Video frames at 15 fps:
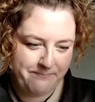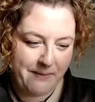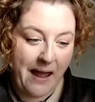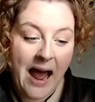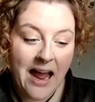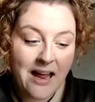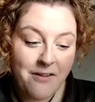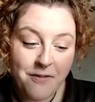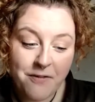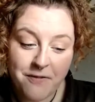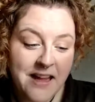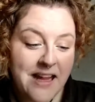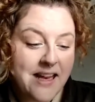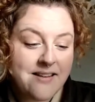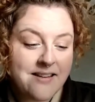I
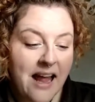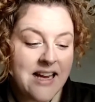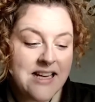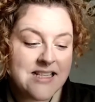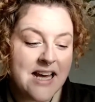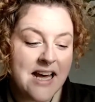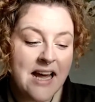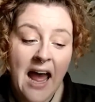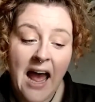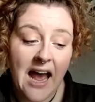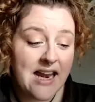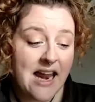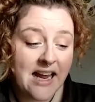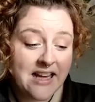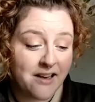feel lighter and
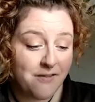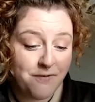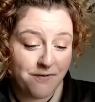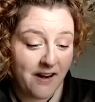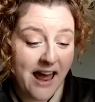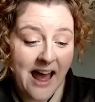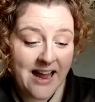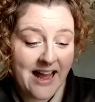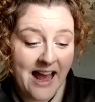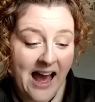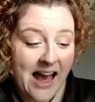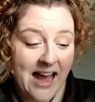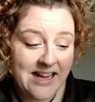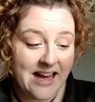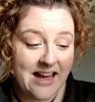I can fly
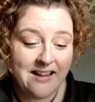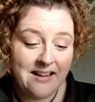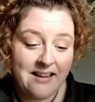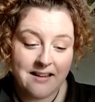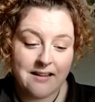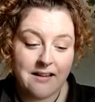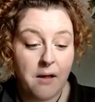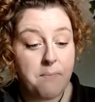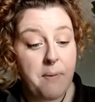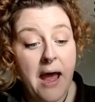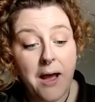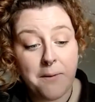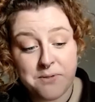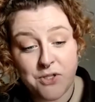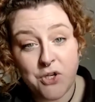higher,
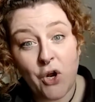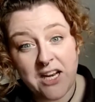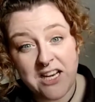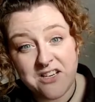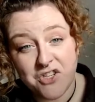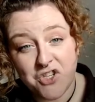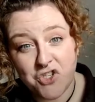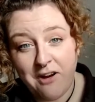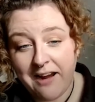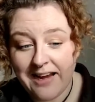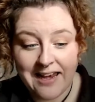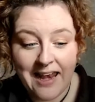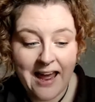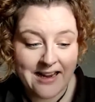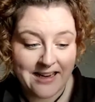perhaps not in a straight
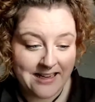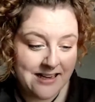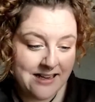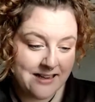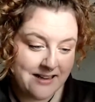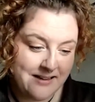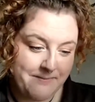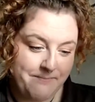line.